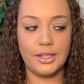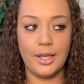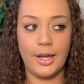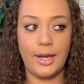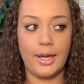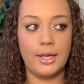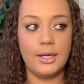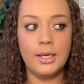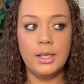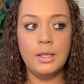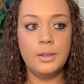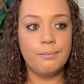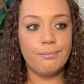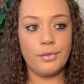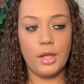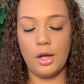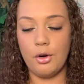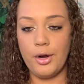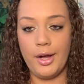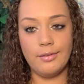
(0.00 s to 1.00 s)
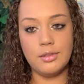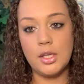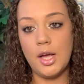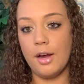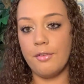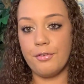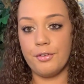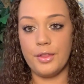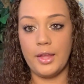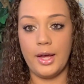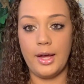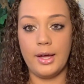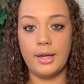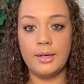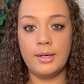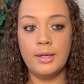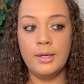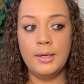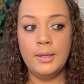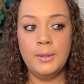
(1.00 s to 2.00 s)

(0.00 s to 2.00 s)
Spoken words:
Like, I don't have time for that.